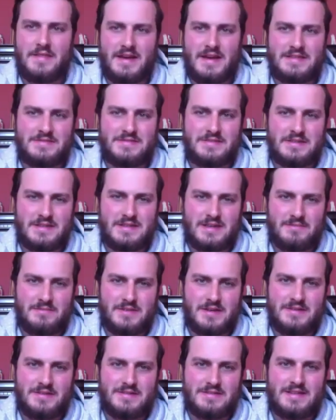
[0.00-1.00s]
Thanks for your time,
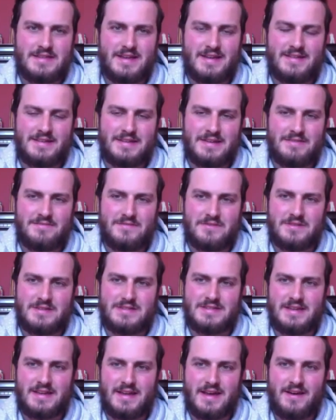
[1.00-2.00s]
girls. And looking forward to
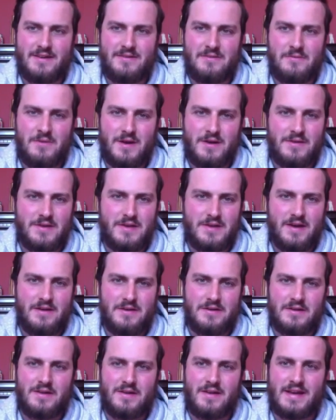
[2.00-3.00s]
seeing how well you get
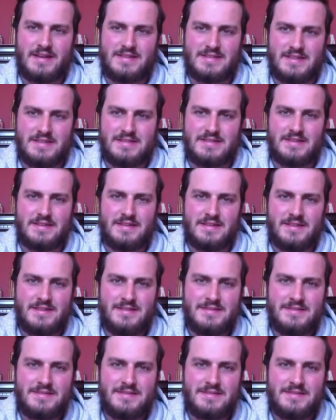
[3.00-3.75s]
on next season.